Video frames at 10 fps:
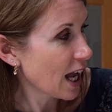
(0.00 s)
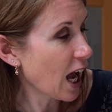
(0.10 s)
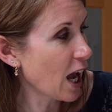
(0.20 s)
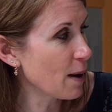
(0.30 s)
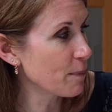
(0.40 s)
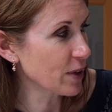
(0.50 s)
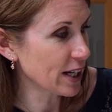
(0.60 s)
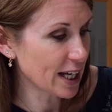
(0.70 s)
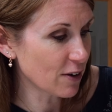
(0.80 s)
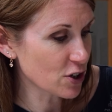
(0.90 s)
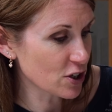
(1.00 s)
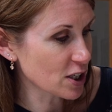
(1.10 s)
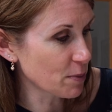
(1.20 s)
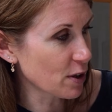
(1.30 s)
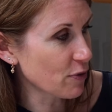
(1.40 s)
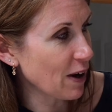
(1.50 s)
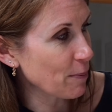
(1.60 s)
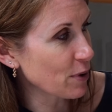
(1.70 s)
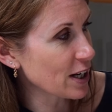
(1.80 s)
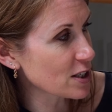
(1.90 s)
and here are just some of the
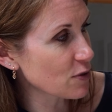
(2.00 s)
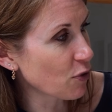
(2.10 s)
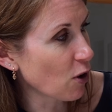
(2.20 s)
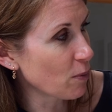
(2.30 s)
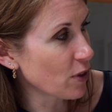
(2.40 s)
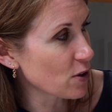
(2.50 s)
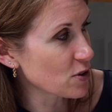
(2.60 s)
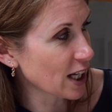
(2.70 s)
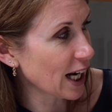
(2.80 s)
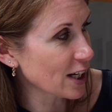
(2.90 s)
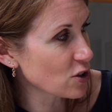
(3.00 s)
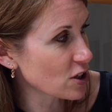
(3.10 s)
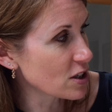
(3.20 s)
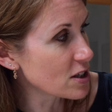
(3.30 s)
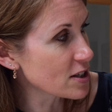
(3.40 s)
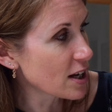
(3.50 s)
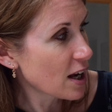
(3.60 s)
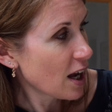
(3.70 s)
fabrics from those collections.